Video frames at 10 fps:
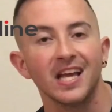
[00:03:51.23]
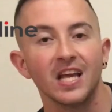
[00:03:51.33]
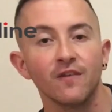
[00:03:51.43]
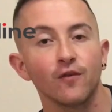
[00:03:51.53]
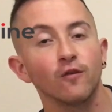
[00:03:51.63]

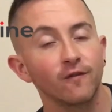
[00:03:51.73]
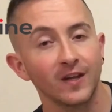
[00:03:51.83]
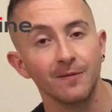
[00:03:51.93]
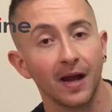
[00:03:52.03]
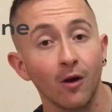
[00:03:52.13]
If you're
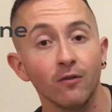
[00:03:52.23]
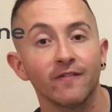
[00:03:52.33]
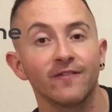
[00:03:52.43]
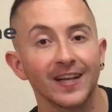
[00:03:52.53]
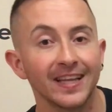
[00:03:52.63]
female,
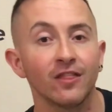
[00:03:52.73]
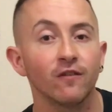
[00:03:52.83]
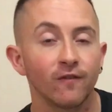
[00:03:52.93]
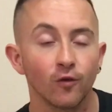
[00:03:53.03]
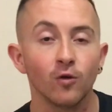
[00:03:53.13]
fill in the
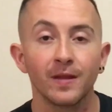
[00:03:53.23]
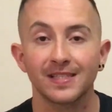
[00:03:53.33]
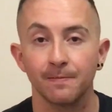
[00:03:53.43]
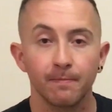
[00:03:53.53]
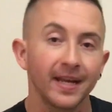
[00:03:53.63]
form that's
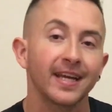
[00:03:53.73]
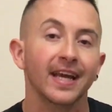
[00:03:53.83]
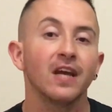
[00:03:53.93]
in pink.